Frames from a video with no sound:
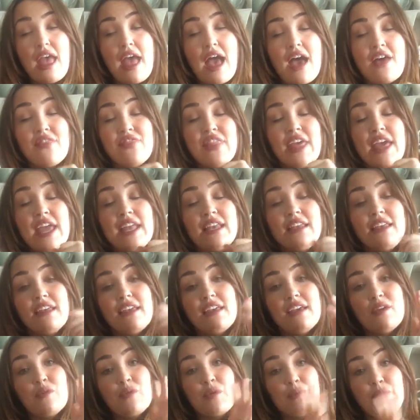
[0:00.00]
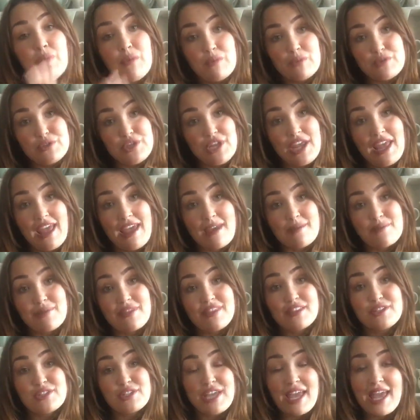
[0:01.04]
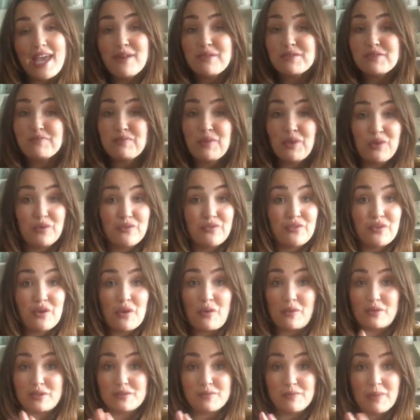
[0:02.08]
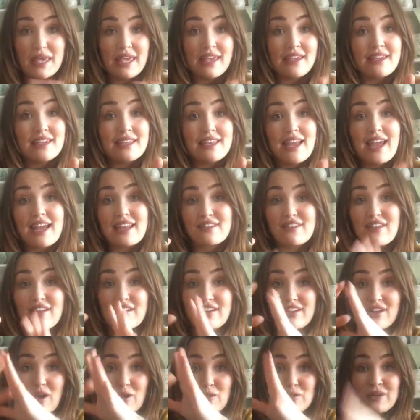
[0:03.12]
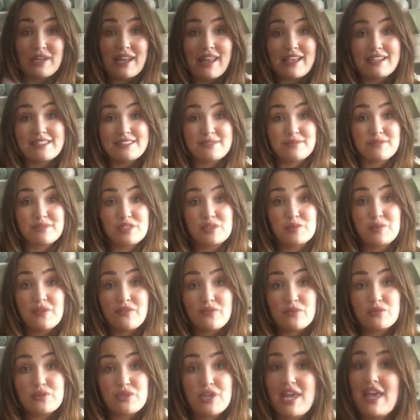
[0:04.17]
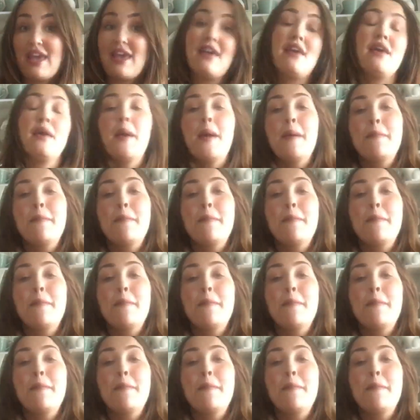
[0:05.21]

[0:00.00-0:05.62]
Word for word: And then we bought a chair. The chair was beautiful, it was pink and it had like gold legs, it was a swivel chair.